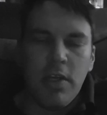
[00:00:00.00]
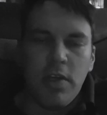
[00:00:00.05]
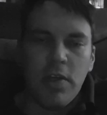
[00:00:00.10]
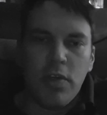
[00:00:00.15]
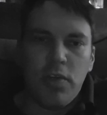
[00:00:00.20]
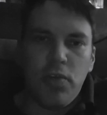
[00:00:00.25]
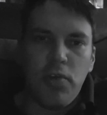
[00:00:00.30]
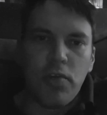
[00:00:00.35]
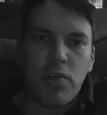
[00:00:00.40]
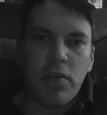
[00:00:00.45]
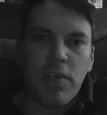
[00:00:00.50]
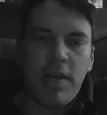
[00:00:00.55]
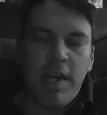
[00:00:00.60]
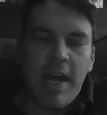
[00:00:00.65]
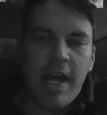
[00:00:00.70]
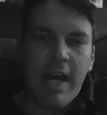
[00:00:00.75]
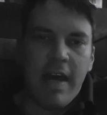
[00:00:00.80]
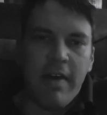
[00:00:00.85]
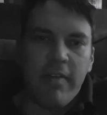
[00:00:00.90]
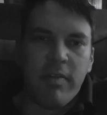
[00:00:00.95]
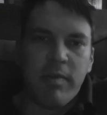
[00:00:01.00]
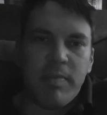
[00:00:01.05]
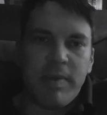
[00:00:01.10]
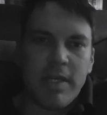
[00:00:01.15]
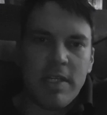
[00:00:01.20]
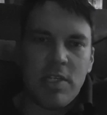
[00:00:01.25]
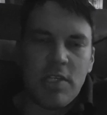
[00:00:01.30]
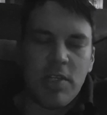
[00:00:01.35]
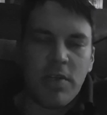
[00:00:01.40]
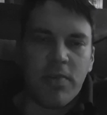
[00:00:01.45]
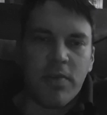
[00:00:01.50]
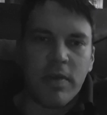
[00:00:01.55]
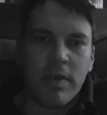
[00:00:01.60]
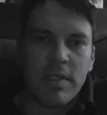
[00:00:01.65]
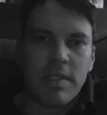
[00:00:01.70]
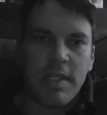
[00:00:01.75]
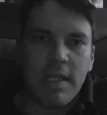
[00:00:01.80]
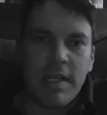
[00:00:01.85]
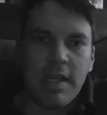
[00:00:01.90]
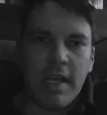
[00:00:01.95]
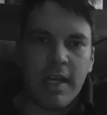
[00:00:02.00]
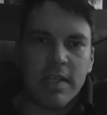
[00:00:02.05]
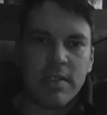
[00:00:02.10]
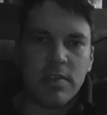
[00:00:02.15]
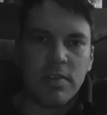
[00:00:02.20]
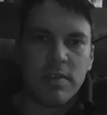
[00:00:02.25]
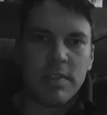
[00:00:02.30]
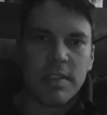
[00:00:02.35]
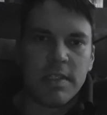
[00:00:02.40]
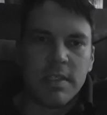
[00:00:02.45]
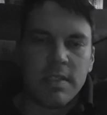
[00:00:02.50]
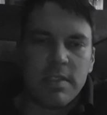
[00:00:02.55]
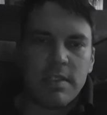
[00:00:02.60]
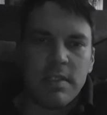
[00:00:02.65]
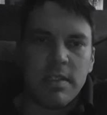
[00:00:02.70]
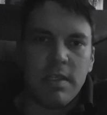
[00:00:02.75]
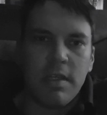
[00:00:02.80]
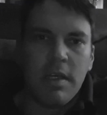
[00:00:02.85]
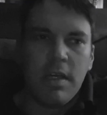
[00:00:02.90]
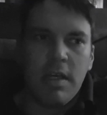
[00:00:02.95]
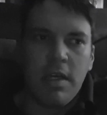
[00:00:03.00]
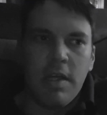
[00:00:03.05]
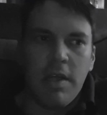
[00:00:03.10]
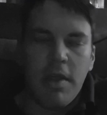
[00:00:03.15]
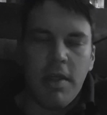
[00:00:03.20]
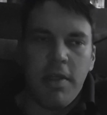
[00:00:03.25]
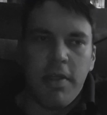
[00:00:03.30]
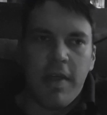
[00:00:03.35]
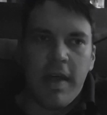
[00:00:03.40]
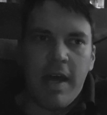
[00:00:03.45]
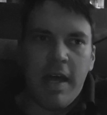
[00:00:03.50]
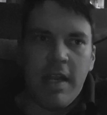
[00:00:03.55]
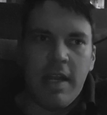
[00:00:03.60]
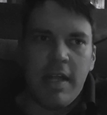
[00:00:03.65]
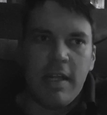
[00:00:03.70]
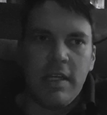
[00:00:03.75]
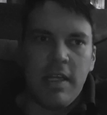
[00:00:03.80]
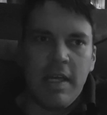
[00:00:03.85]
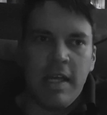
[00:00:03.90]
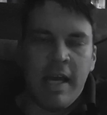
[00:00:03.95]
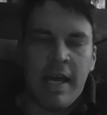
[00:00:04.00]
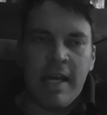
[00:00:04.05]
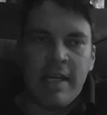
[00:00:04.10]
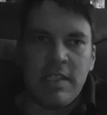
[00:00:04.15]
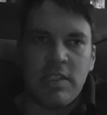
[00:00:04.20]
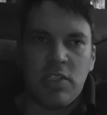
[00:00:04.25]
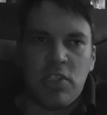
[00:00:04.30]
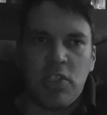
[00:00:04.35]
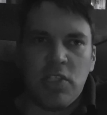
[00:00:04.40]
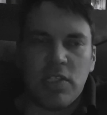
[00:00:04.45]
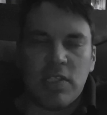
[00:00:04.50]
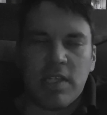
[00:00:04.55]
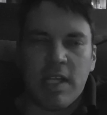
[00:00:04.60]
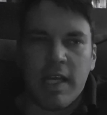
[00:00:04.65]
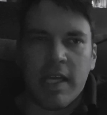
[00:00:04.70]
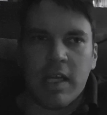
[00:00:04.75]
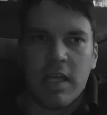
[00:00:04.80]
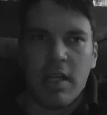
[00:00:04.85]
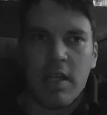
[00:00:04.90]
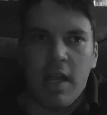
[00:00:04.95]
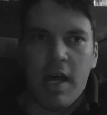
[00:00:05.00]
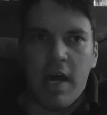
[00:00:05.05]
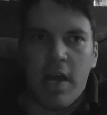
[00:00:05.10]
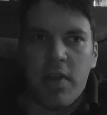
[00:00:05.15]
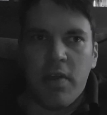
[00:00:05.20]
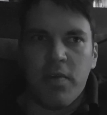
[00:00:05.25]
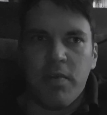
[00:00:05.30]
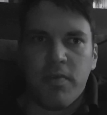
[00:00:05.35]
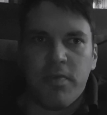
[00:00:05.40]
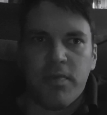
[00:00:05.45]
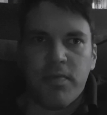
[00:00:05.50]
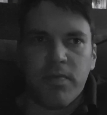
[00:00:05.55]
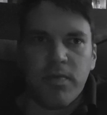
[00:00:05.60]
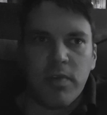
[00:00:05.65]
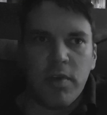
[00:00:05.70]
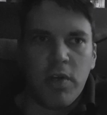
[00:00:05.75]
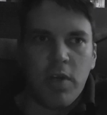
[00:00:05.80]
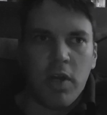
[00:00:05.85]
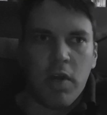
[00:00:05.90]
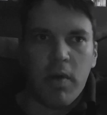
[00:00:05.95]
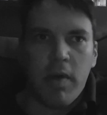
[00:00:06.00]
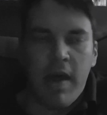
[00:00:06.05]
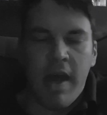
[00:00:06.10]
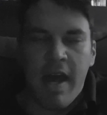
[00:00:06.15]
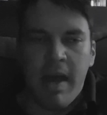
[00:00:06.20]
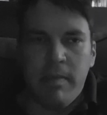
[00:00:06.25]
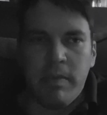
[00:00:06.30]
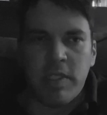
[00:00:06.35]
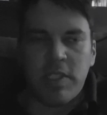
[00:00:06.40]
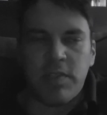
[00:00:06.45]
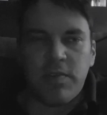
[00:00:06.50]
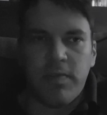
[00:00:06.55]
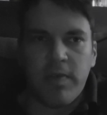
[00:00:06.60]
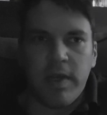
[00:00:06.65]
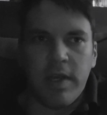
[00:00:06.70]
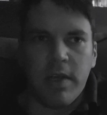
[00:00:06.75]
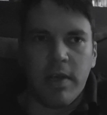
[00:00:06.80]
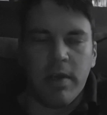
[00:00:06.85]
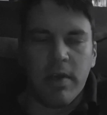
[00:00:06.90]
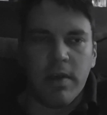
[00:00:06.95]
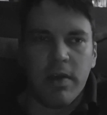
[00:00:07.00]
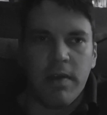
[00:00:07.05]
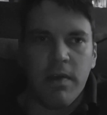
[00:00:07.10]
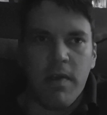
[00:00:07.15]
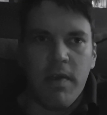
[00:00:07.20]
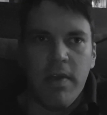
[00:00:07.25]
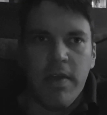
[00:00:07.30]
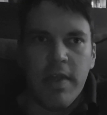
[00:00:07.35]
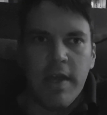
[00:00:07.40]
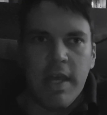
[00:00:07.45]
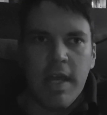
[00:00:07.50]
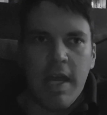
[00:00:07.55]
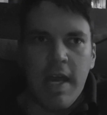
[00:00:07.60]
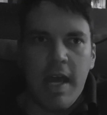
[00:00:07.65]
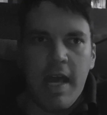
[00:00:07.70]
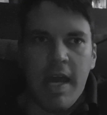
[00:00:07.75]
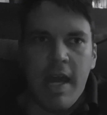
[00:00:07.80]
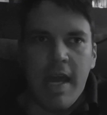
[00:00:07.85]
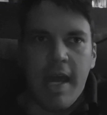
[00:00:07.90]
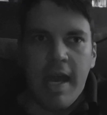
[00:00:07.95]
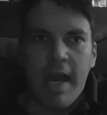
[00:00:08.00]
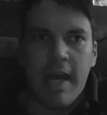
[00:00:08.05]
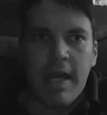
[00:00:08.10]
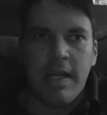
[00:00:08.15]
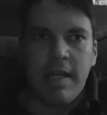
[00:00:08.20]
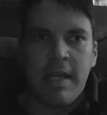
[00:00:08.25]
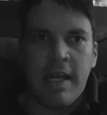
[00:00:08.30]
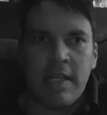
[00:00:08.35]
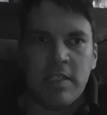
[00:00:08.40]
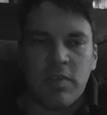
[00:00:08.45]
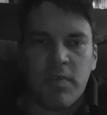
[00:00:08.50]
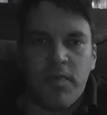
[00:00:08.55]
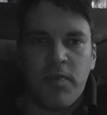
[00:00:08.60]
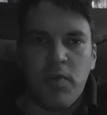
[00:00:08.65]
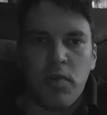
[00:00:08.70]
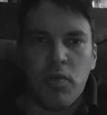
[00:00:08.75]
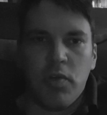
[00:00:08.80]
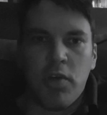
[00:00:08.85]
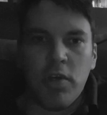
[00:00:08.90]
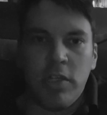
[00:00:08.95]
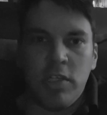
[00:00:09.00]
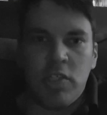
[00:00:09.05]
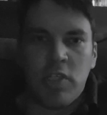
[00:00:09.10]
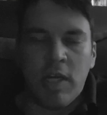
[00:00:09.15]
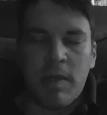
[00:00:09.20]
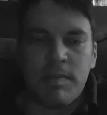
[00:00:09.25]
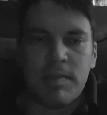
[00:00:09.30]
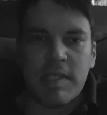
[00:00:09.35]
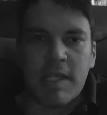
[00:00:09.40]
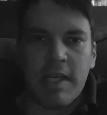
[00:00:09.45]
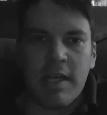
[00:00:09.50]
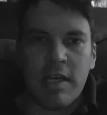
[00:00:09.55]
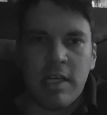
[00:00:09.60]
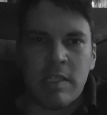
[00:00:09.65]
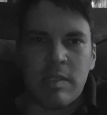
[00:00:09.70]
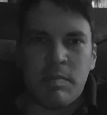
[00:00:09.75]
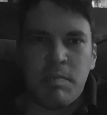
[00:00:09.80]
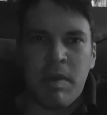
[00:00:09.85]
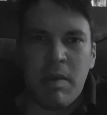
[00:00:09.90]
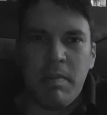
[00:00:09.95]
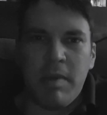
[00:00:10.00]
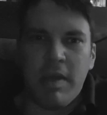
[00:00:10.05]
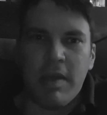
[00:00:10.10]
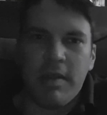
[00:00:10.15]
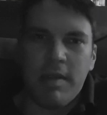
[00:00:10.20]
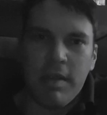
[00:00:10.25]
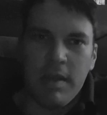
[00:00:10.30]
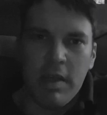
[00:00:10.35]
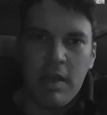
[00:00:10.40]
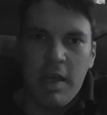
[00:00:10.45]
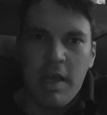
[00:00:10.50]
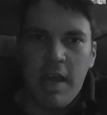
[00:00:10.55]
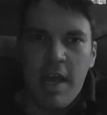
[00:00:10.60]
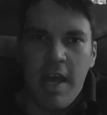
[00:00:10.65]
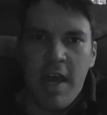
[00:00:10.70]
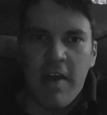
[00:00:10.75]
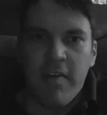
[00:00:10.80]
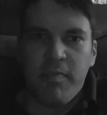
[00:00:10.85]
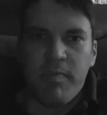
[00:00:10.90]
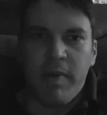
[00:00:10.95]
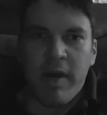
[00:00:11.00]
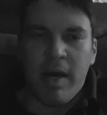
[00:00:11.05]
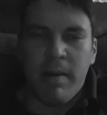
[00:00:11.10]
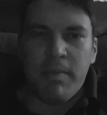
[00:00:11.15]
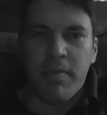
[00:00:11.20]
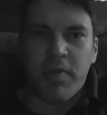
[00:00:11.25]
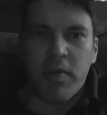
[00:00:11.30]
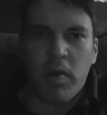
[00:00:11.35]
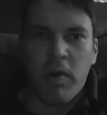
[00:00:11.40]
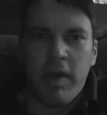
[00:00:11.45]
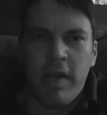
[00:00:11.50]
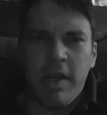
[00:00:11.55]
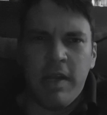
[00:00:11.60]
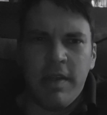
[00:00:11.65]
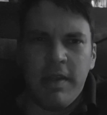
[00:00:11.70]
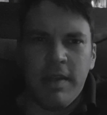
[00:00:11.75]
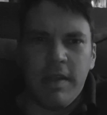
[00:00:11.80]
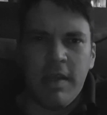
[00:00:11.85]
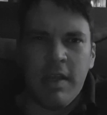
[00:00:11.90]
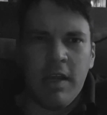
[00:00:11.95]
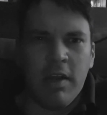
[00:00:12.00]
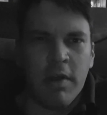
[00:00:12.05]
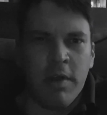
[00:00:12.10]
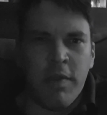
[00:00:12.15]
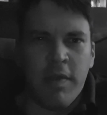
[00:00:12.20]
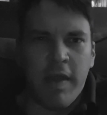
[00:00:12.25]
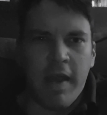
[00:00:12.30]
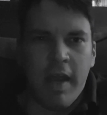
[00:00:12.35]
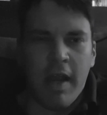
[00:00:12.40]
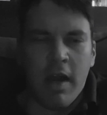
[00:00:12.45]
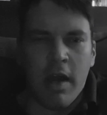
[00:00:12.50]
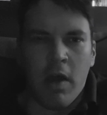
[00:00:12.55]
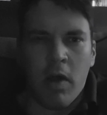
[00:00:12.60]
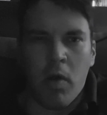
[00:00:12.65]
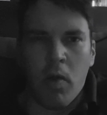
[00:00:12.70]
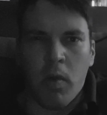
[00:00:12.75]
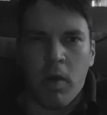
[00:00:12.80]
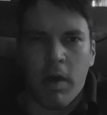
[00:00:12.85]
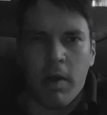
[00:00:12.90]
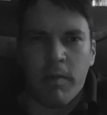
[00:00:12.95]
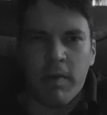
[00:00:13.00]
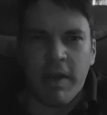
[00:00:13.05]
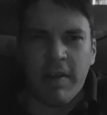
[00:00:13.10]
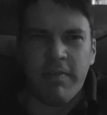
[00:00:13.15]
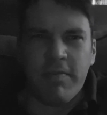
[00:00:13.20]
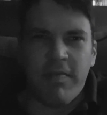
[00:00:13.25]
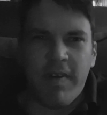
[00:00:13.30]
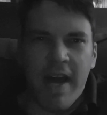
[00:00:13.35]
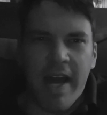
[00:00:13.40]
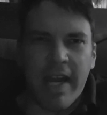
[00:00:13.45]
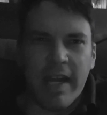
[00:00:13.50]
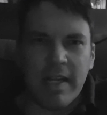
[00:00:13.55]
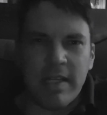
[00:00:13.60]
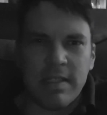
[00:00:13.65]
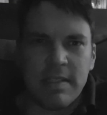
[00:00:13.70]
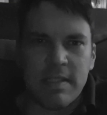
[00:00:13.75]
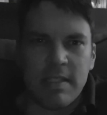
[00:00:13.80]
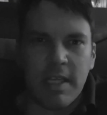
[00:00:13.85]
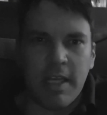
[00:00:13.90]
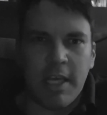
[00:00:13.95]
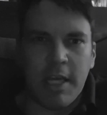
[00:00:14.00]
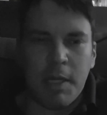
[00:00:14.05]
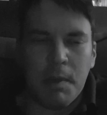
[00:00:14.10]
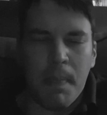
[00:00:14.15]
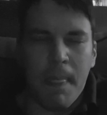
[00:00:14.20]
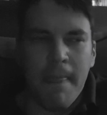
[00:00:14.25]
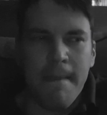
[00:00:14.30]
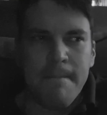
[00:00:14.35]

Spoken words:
You could have a PG-13 Exorcist that has just like a lot of, atmosphere and has a few good jump scares, maybe a F-bomb thrown in here and there, or a really violent scene.